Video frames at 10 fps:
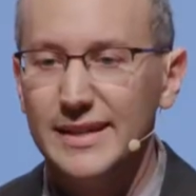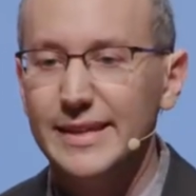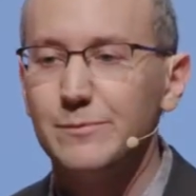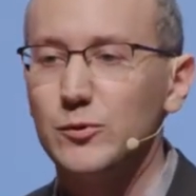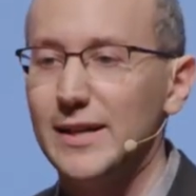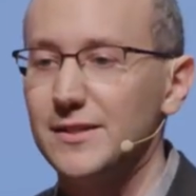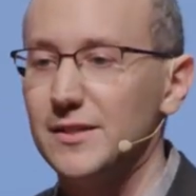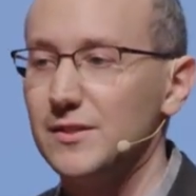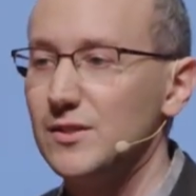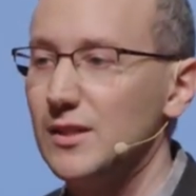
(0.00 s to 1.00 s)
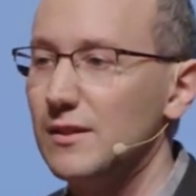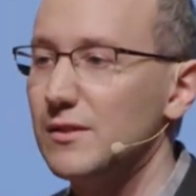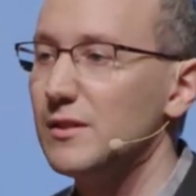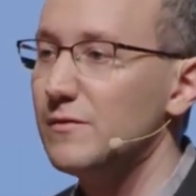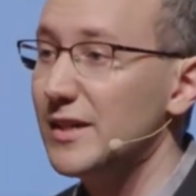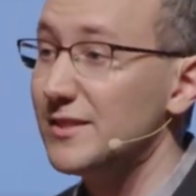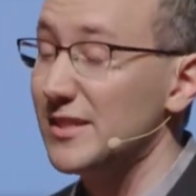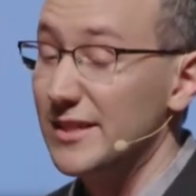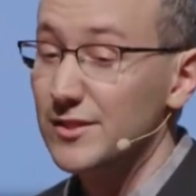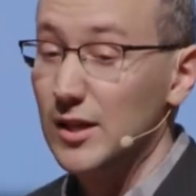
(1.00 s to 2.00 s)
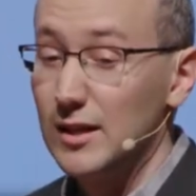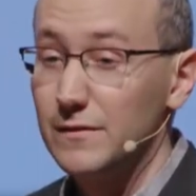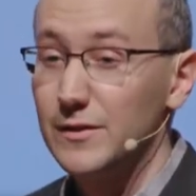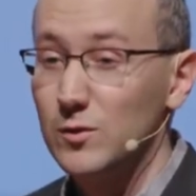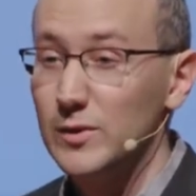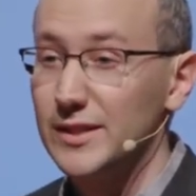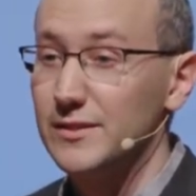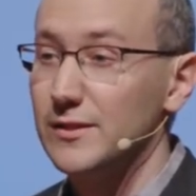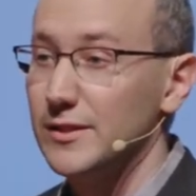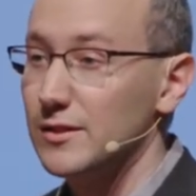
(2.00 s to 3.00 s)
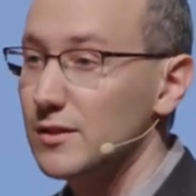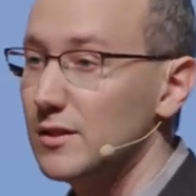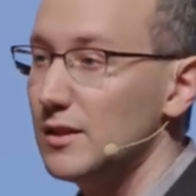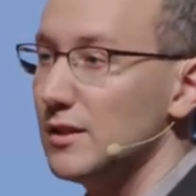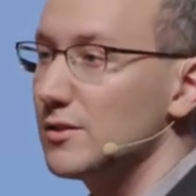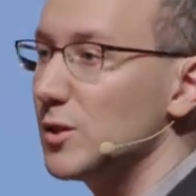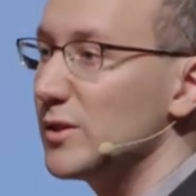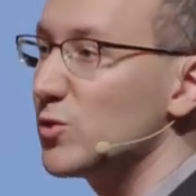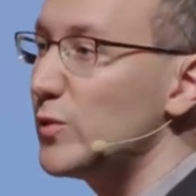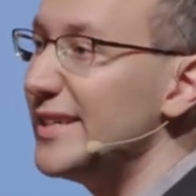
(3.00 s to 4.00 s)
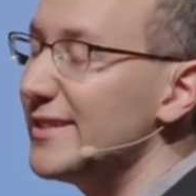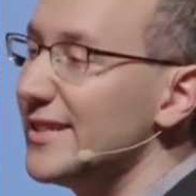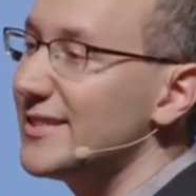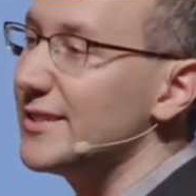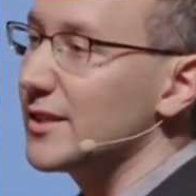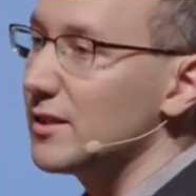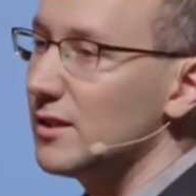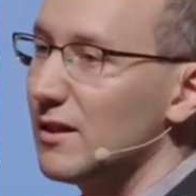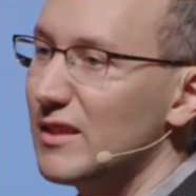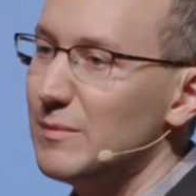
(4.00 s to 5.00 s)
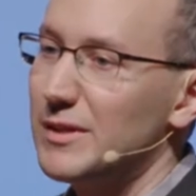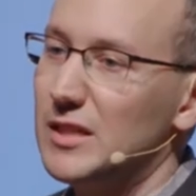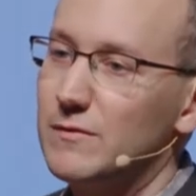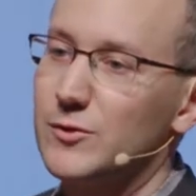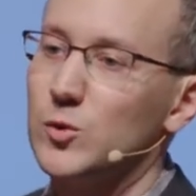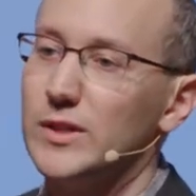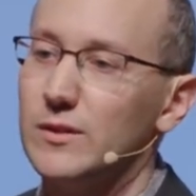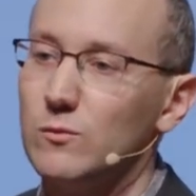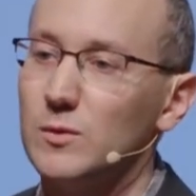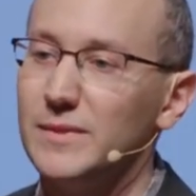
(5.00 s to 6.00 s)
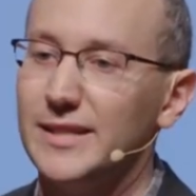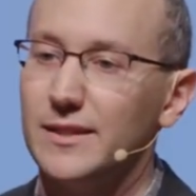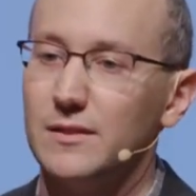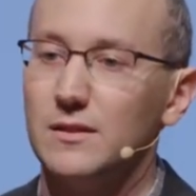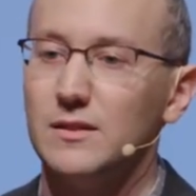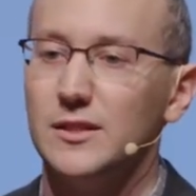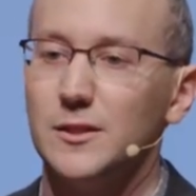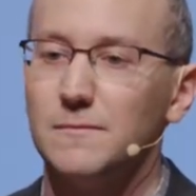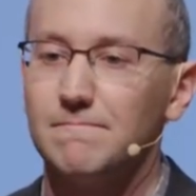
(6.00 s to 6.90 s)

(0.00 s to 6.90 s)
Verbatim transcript: In practice, the device is often the weakest link. So it's realistic that my evil twin would begin here.